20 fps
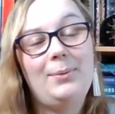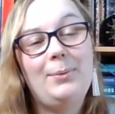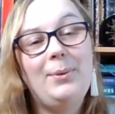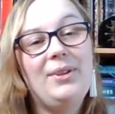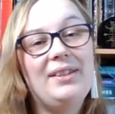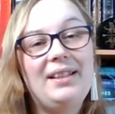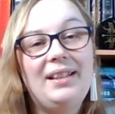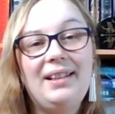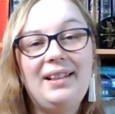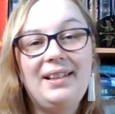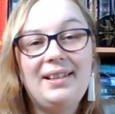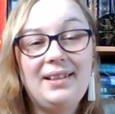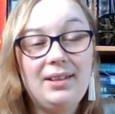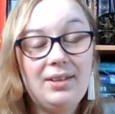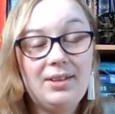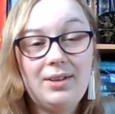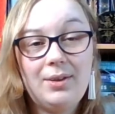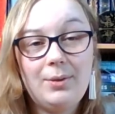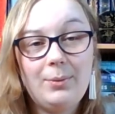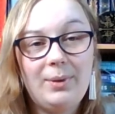want to listen
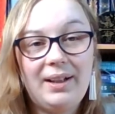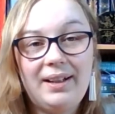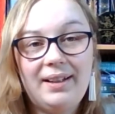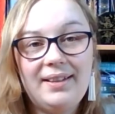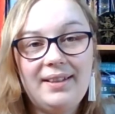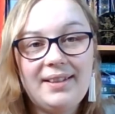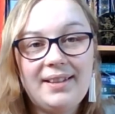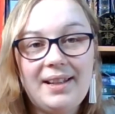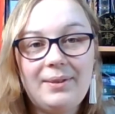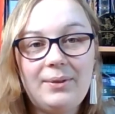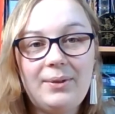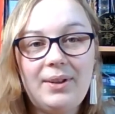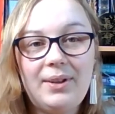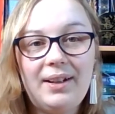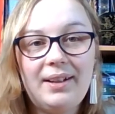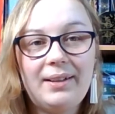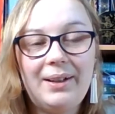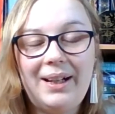to the Wicked soundtrack,